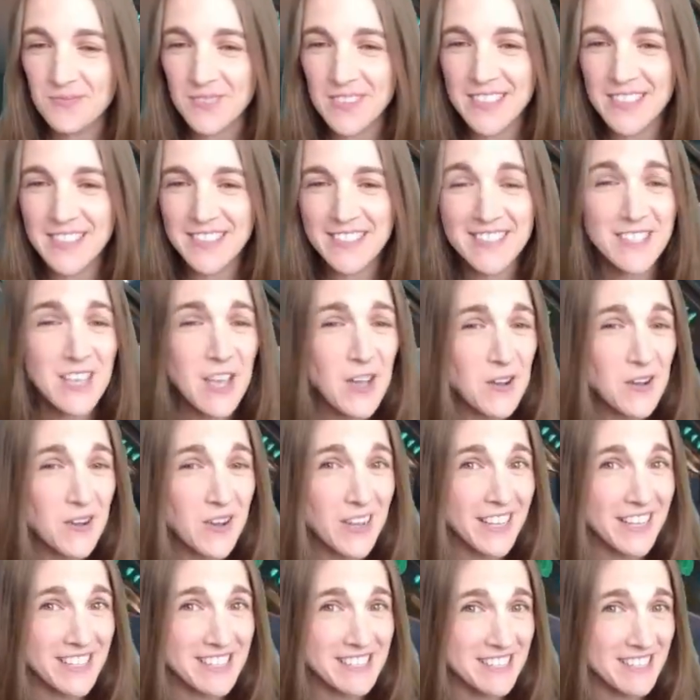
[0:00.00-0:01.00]
So I
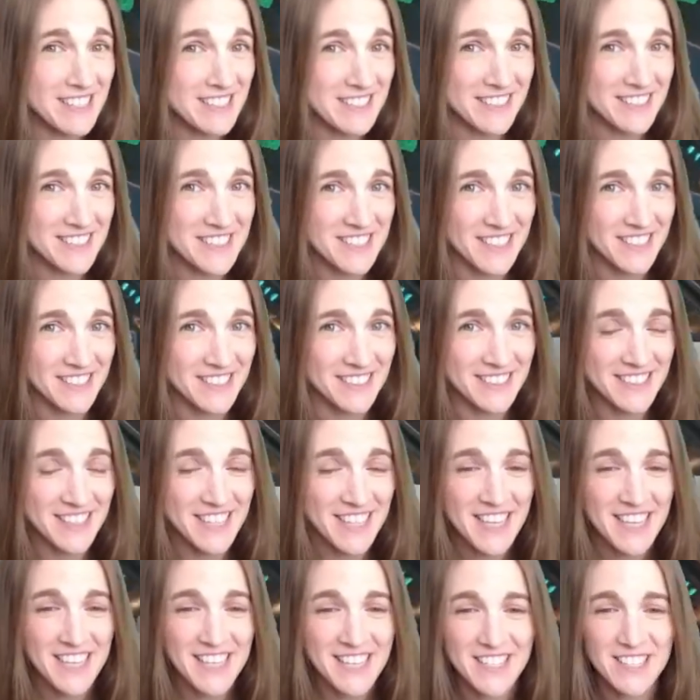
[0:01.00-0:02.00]
guess let's get started.
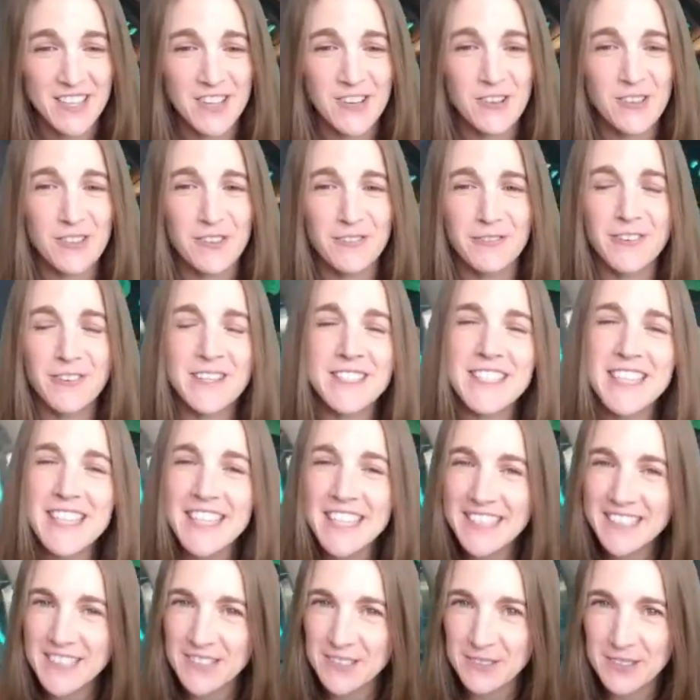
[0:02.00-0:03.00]
So the first thing
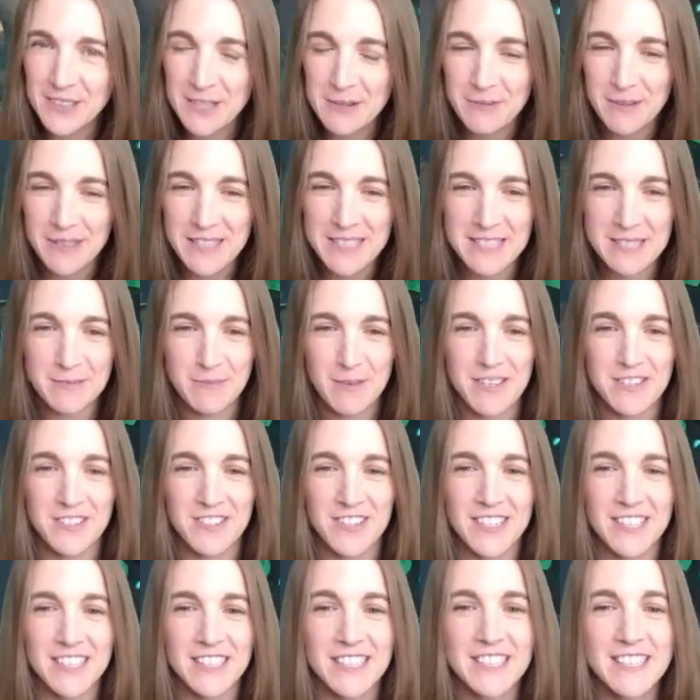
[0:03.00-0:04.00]
I do when I play
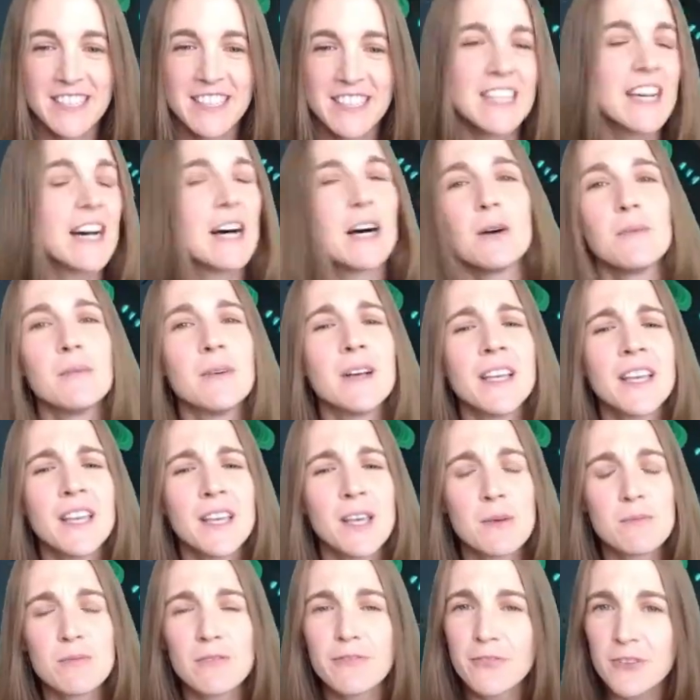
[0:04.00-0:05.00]
Symmetra,
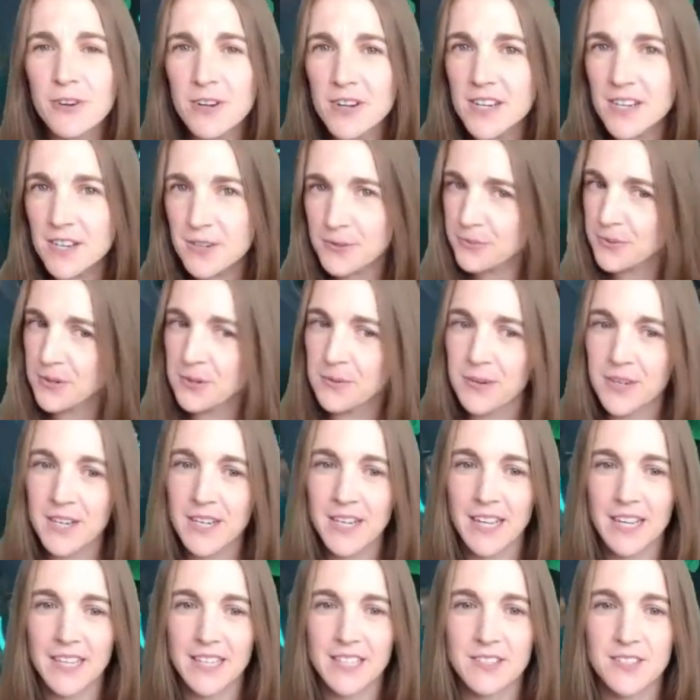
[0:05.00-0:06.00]
before her rework,
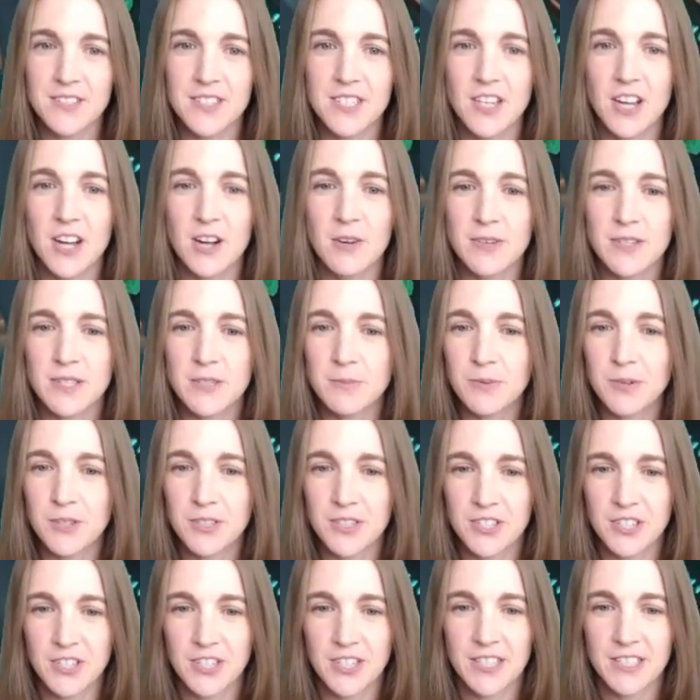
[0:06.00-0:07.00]
I used to always put
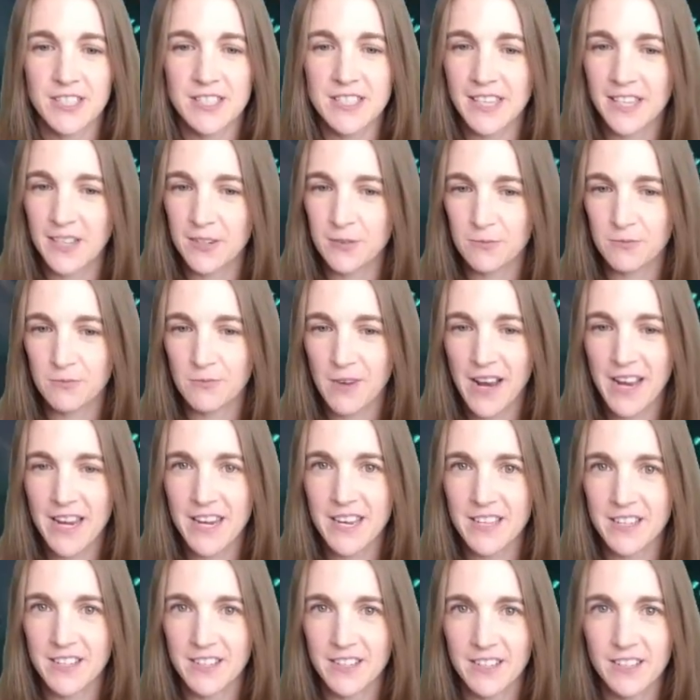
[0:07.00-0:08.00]
turrets like right
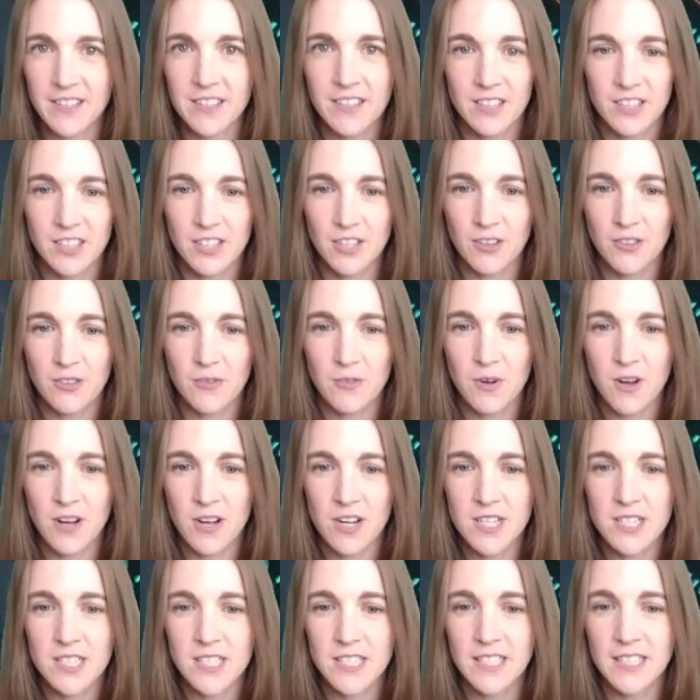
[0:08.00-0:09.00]
here along the
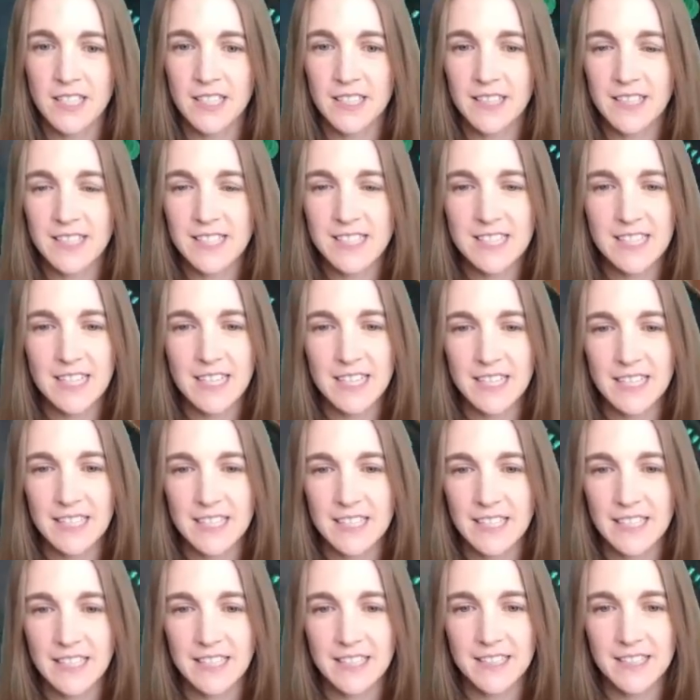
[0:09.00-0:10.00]
wall, on this side
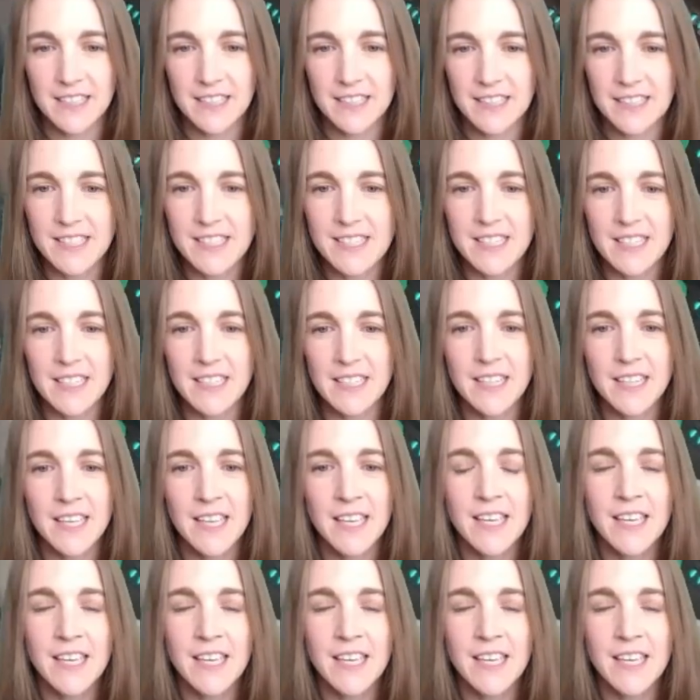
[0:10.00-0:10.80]
and on this side.